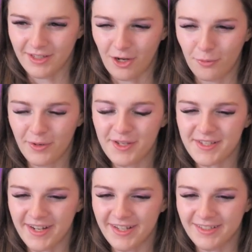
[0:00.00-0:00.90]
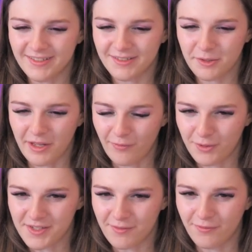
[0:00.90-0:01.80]
I'll reset it.
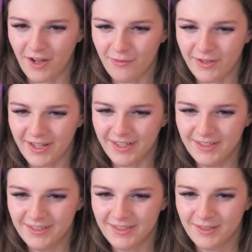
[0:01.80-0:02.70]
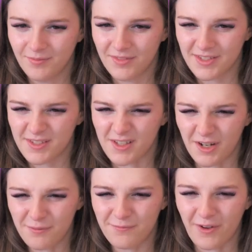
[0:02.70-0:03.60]
Everyone said 5K. Start
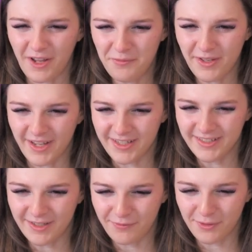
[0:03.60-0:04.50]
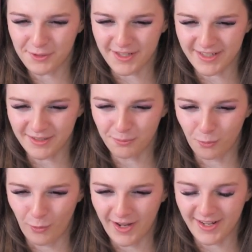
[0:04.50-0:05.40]
at 5K. That feels like
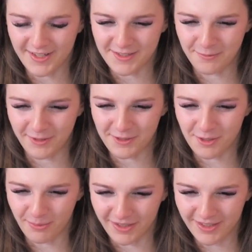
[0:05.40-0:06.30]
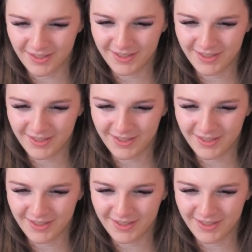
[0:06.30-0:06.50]
way less than what it should be.